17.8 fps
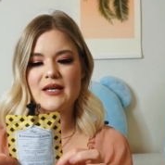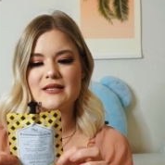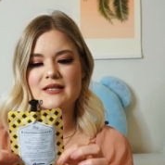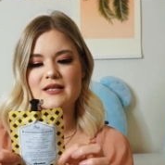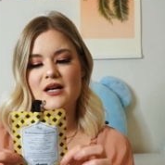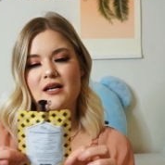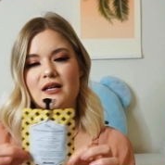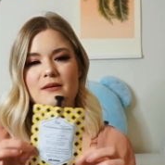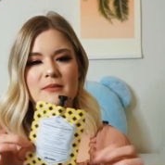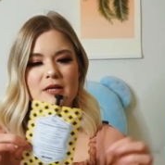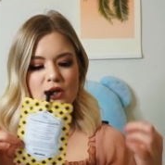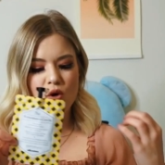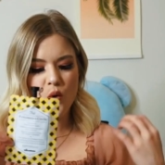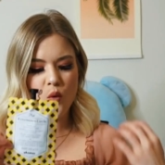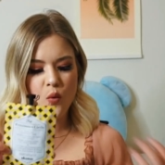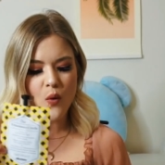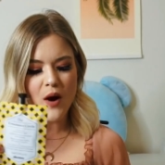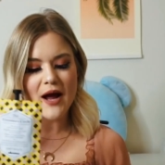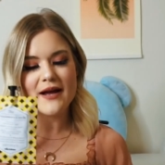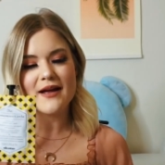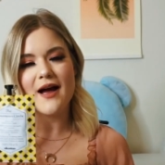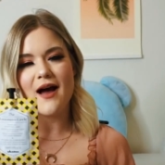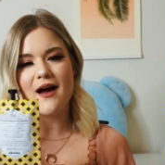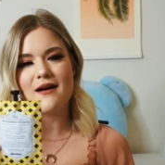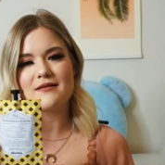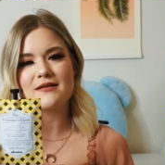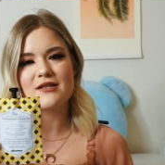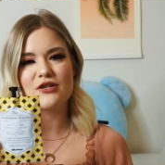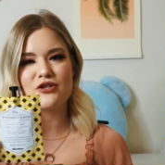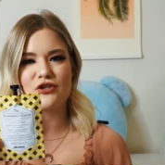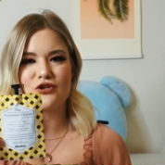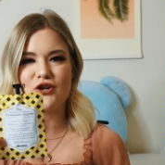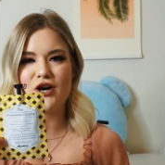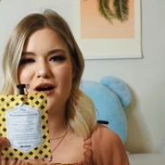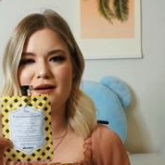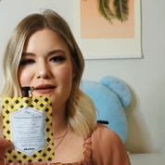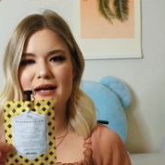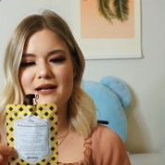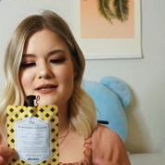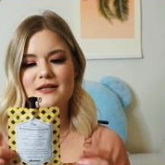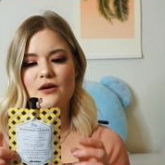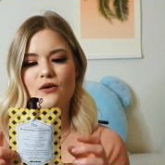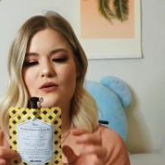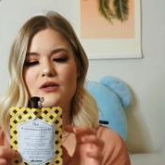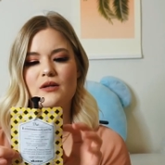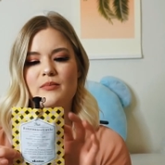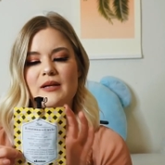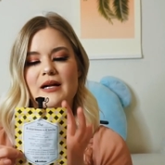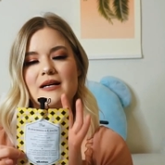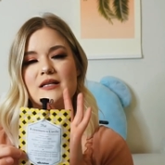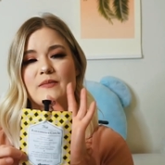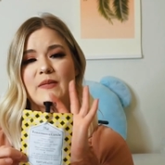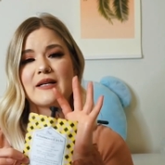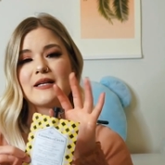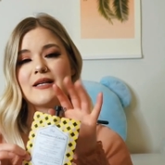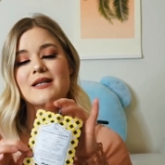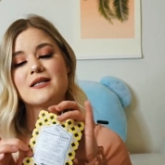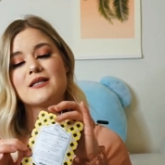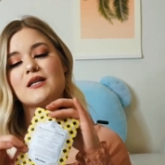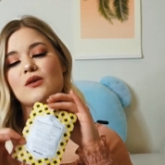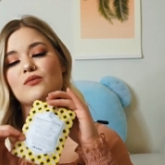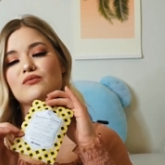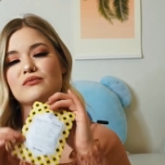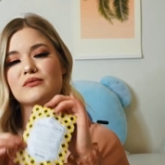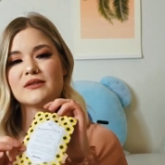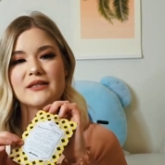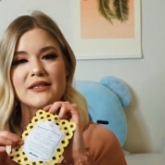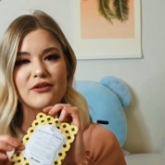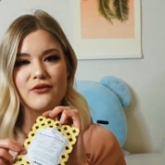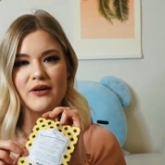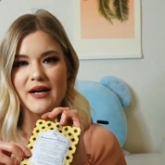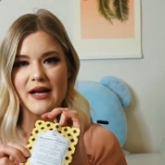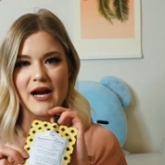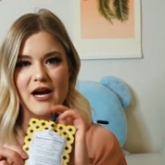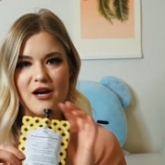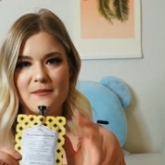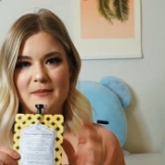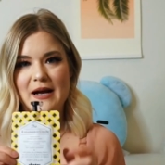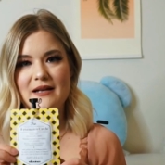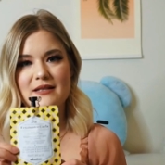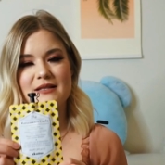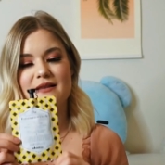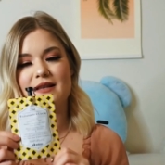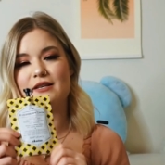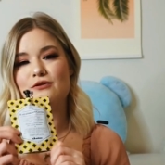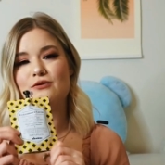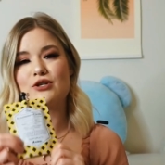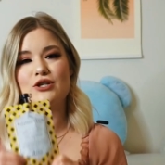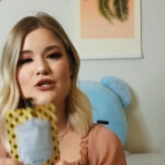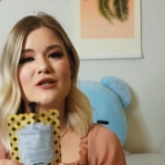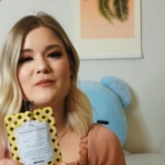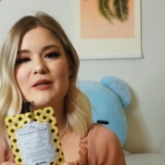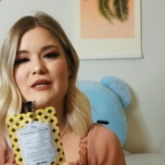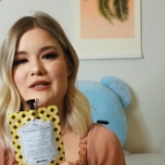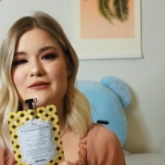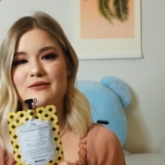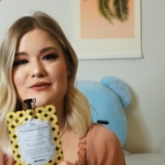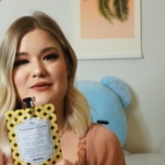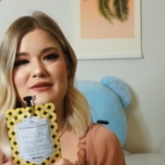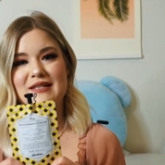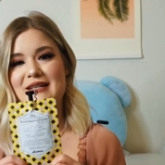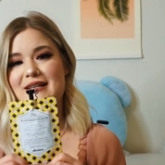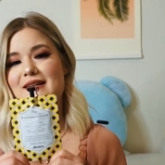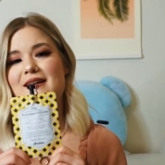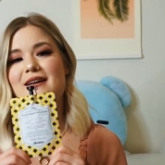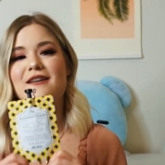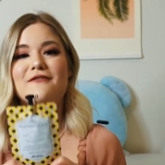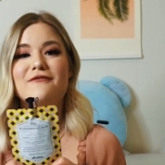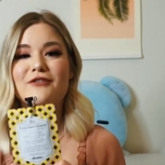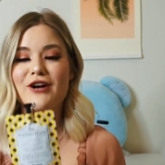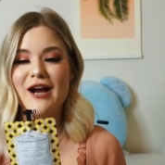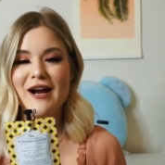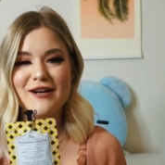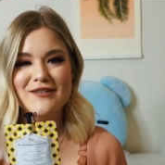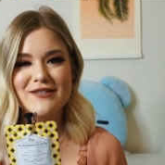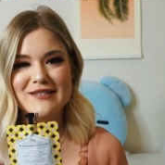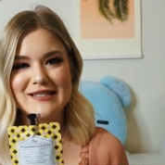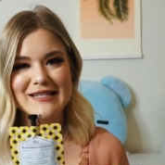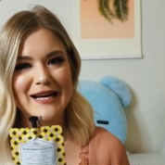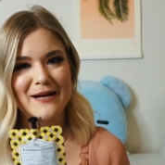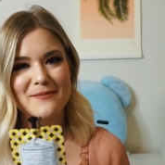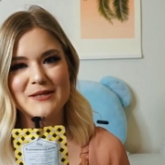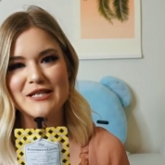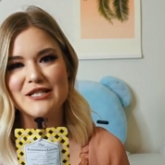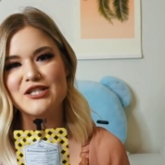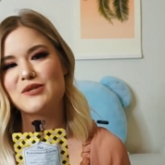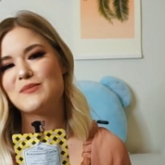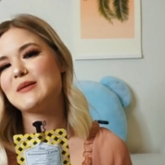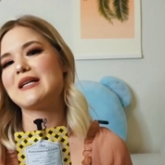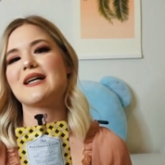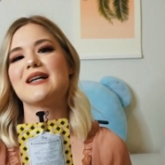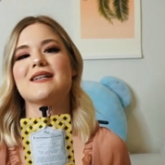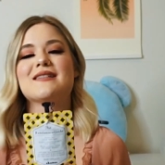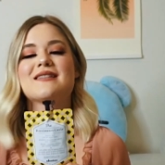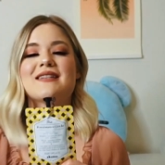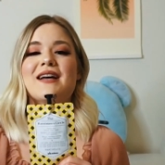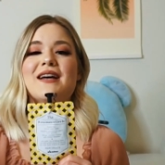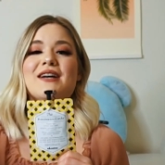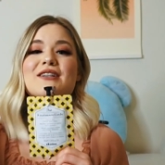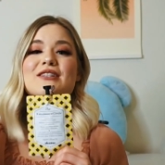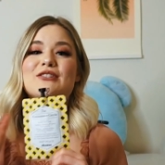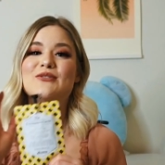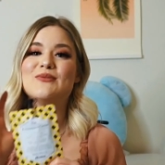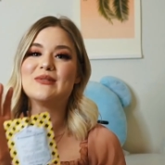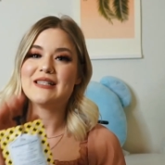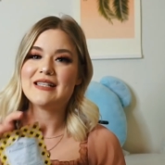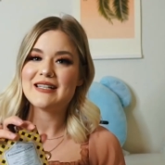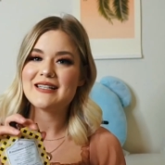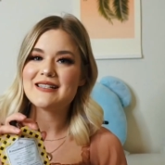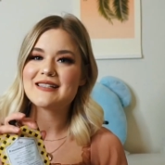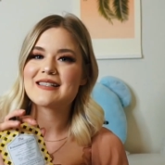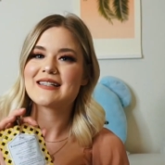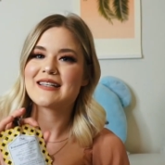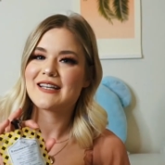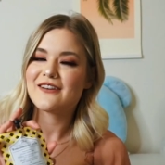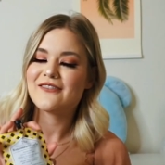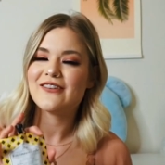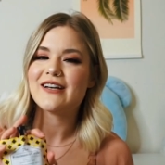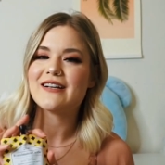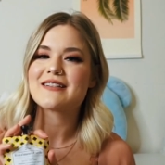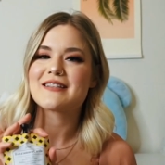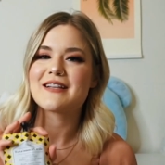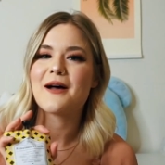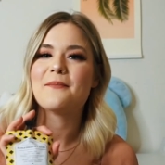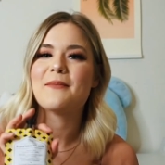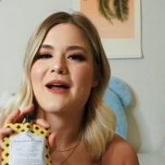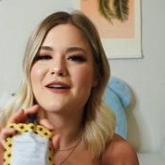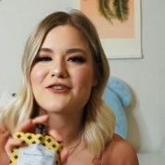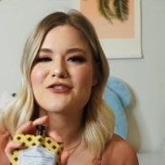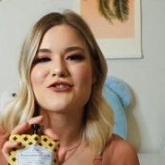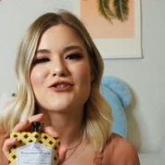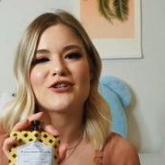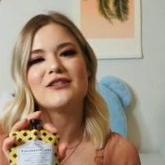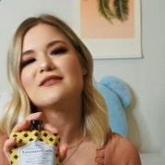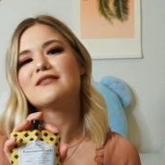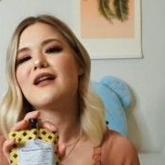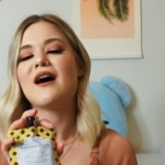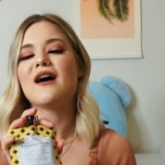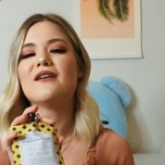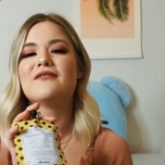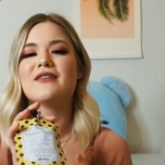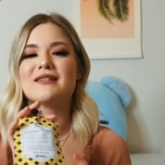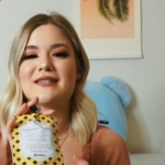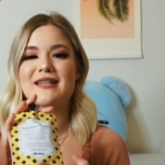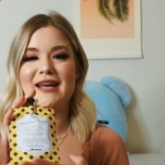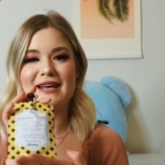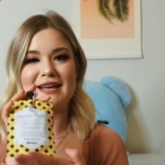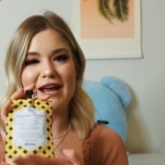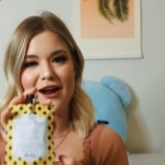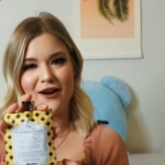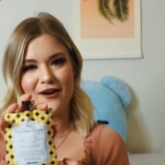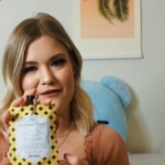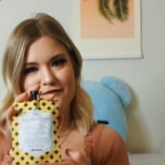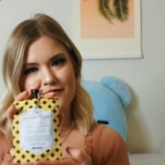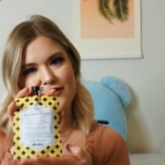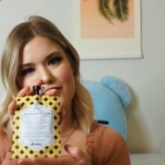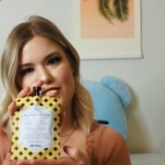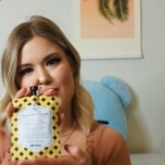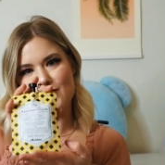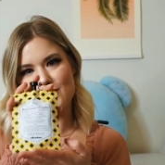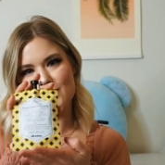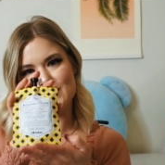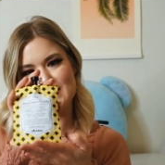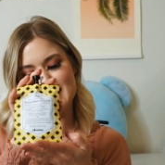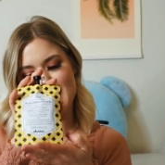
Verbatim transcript: It's not going to be quite as strong as the Olaplex, but it is a really great hair mask that you should be using if your hair is damaged because you need to give it some extra love and take care of those